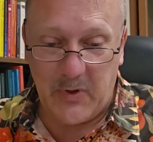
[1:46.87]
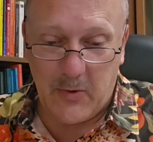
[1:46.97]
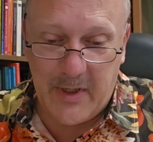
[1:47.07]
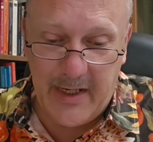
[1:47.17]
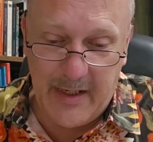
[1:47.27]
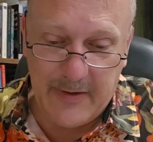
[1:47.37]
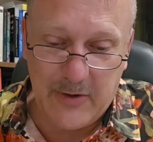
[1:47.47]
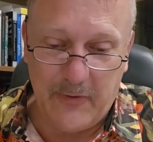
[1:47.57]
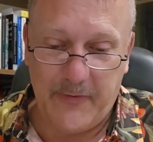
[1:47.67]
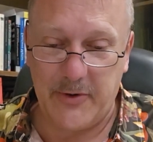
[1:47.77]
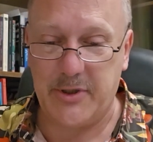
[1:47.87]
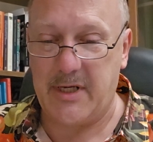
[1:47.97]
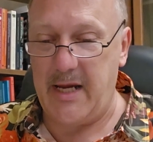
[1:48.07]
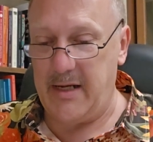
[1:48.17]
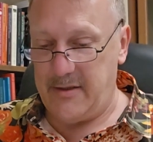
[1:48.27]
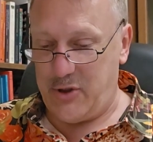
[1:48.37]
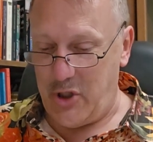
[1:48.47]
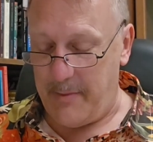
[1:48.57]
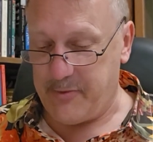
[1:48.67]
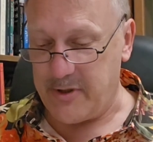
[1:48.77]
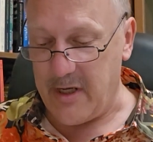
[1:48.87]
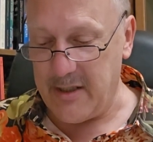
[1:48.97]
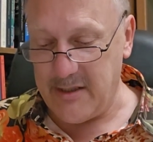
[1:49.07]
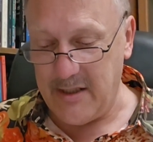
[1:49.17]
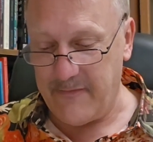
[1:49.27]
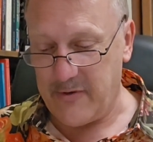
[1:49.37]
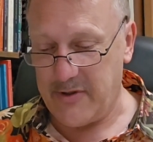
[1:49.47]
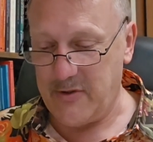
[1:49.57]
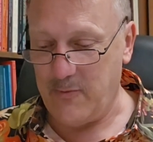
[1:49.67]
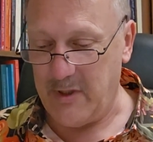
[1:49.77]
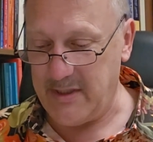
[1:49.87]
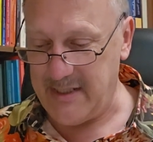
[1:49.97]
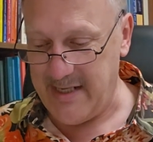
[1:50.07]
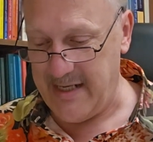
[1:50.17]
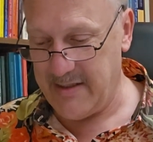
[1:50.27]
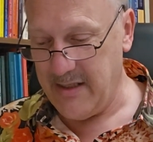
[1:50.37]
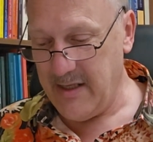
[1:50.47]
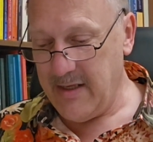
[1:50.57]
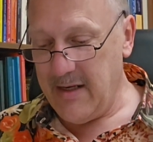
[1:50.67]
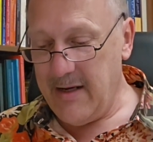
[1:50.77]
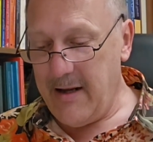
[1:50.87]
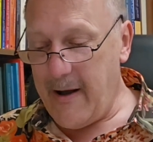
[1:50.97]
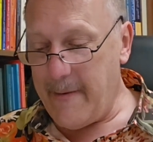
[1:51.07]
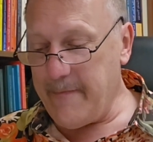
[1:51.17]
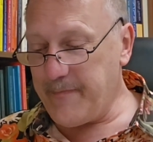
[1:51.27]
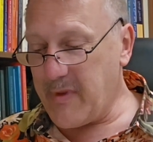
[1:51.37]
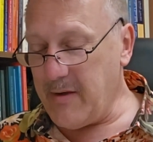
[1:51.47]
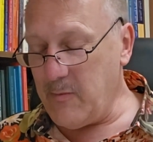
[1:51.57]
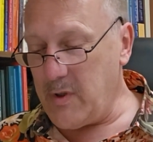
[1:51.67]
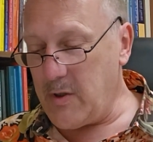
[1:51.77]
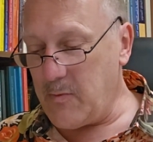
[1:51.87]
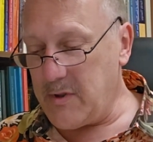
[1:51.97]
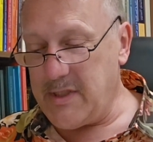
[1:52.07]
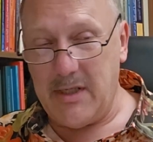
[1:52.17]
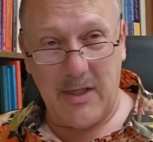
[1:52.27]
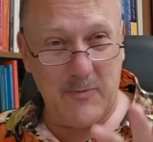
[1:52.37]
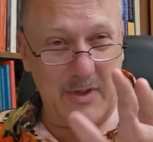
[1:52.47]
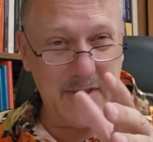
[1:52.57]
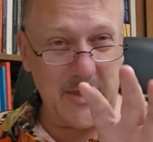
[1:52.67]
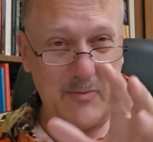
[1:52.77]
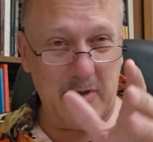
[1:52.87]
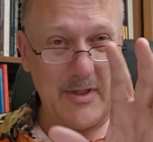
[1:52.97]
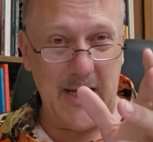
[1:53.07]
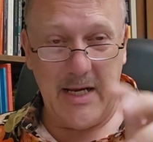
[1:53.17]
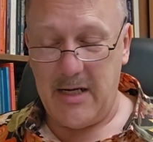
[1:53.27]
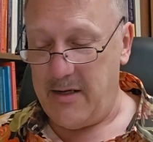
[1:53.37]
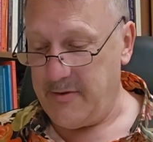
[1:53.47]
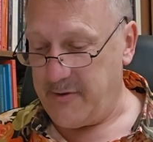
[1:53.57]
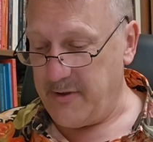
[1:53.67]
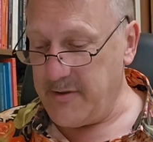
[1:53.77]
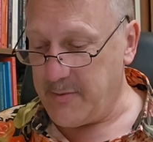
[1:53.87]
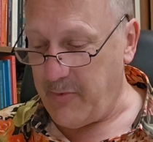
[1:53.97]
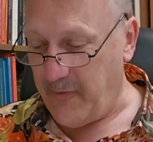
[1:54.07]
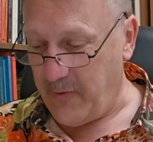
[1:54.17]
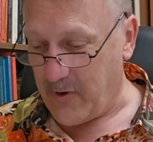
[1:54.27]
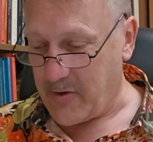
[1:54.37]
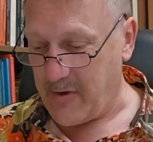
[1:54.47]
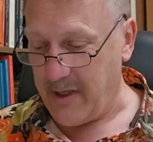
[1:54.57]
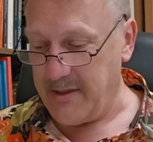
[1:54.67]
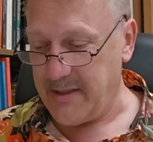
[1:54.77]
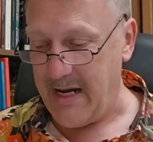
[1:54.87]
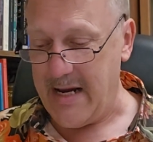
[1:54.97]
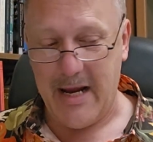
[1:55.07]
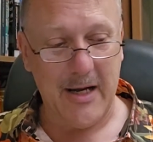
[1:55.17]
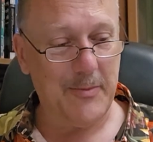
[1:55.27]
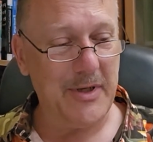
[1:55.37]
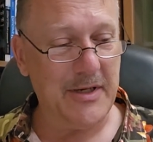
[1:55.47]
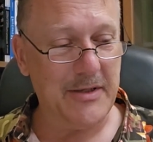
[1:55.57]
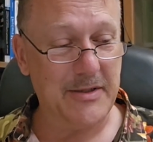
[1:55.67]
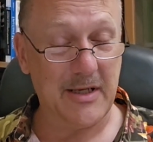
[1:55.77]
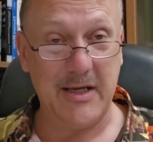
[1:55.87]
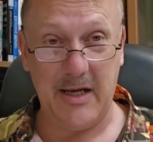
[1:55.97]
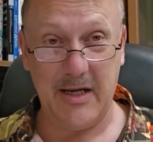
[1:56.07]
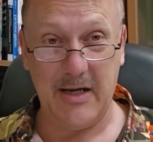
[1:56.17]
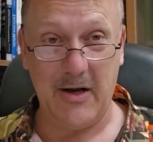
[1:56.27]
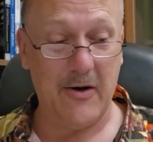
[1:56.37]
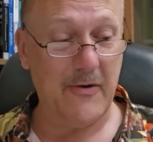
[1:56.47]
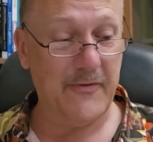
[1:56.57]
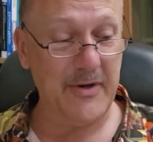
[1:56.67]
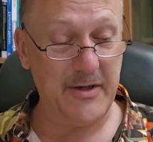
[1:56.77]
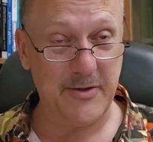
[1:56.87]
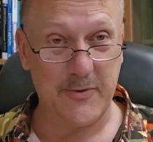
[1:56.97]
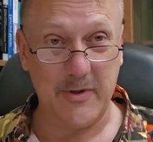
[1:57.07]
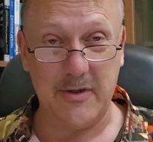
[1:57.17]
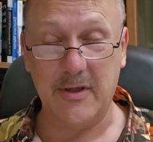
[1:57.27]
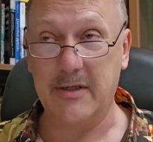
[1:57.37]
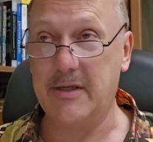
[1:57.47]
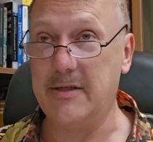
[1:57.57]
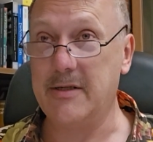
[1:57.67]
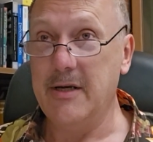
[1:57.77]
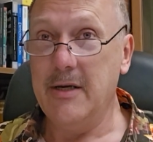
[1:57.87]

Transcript: okay, so First Kings chapter 19, verses 1 to 8. Um, where we're dealing with somewhere in the 800s before Christ, Ahab is the king of Israel, and he's